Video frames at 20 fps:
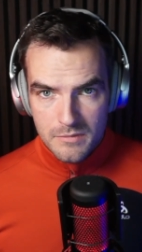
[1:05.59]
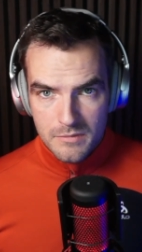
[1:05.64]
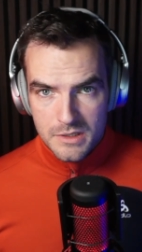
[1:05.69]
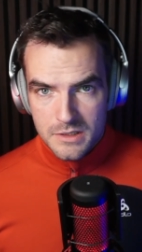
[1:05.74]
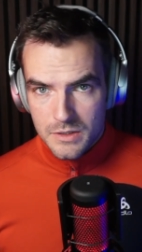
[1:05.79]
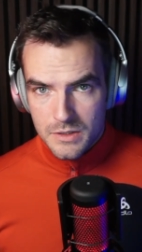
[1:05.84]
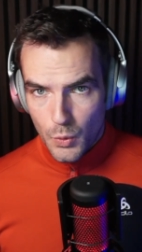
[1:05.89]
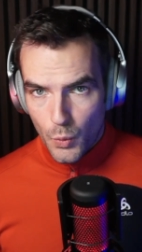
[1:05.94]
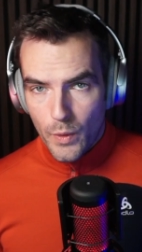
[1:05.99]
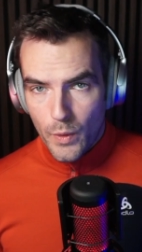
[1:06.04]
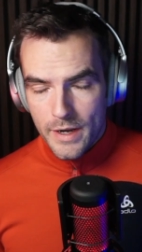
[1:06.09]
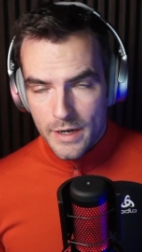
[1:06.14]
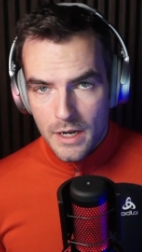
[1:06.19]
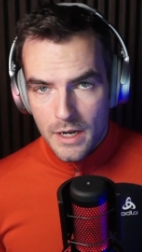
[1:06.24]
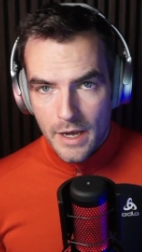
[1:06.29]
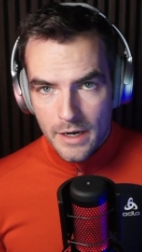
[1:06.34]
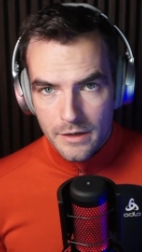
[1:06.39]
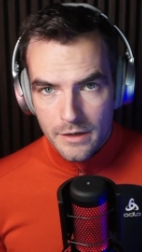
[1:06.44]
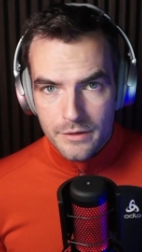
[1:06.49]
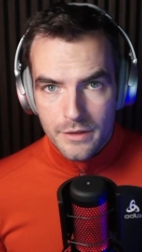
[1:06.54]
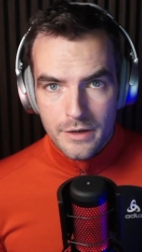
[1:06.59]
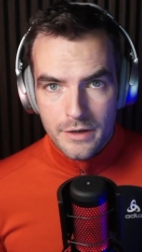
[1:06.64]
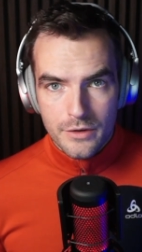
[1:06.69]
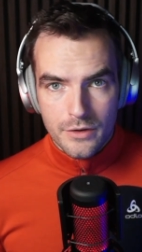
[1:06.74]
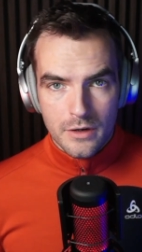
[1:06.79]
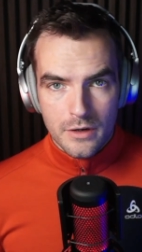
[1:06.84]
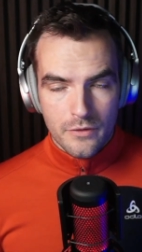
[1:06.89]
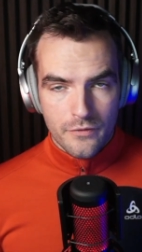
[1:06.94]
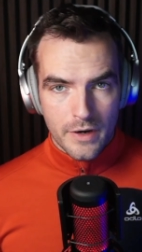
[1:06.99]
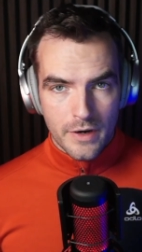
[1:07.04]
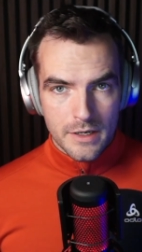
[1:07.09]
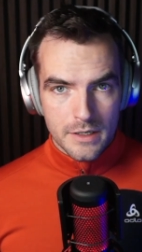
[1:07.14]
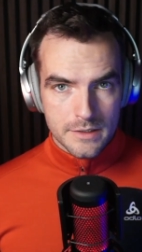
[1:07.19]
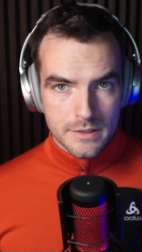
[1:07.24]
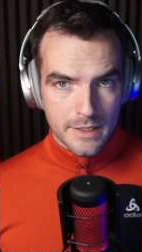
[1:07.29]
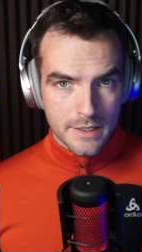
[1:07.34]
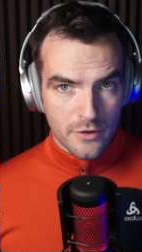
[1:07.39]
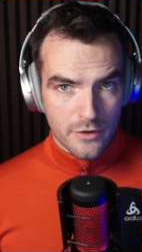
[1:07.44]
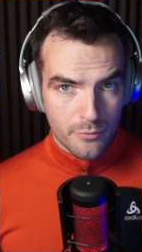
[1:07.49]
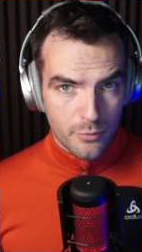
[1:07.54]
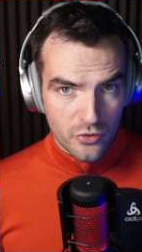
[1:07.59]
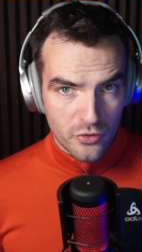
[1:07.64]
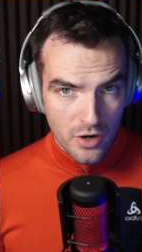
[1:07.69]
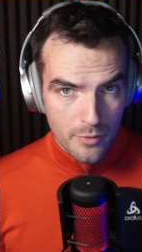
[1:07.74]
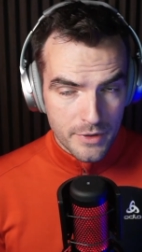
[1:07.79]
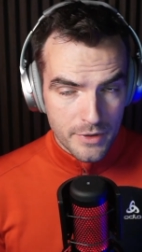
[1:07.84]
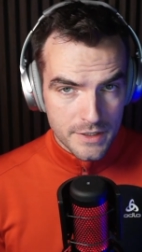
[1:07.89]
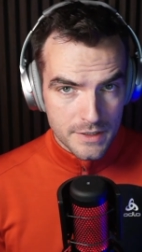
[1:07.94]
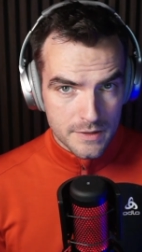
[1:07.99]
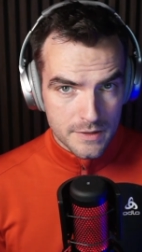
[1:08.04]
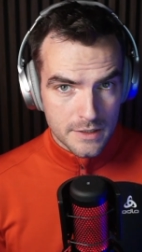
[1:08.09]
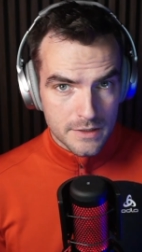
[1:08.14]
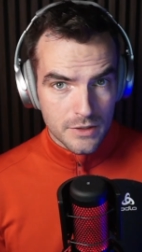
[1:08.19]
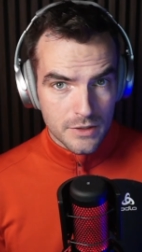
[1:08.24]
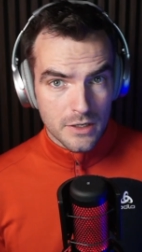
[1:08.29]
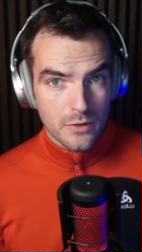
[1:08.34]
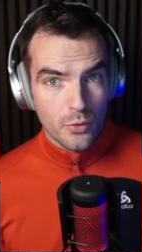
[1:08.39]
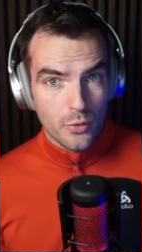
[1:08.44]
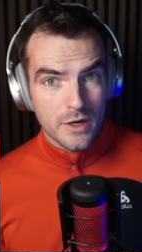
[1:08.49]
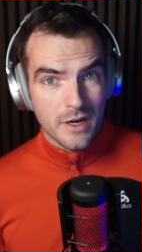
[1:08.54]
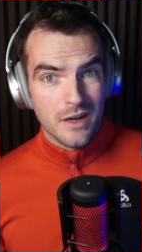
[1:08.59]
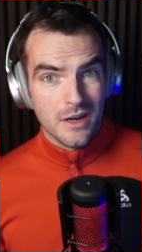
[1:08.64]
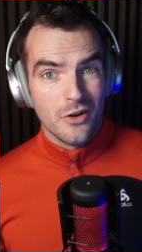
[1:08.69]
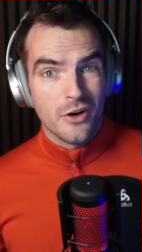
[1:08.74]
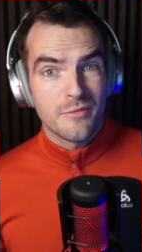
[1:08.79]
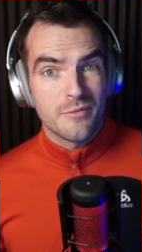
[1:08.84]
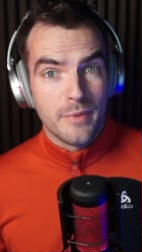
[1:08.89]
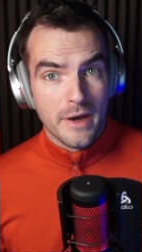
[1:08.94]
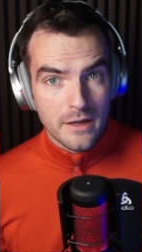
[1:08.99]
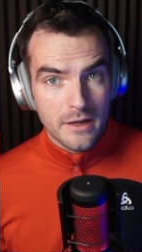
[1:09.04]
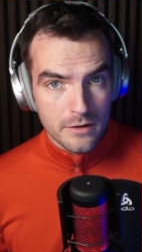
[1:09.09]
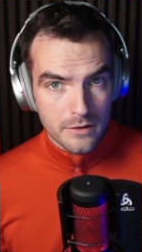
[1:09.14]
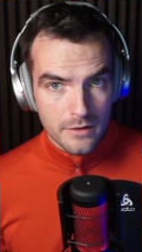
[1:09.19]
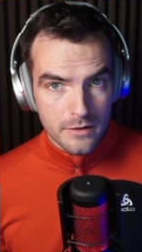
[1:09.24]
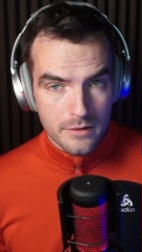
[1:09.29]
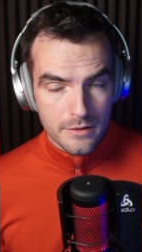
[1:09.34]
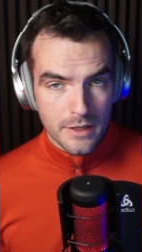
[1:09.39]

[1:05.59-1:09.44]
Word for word: it's quite likely that you're going to find a set of parameters that's going to work a lot better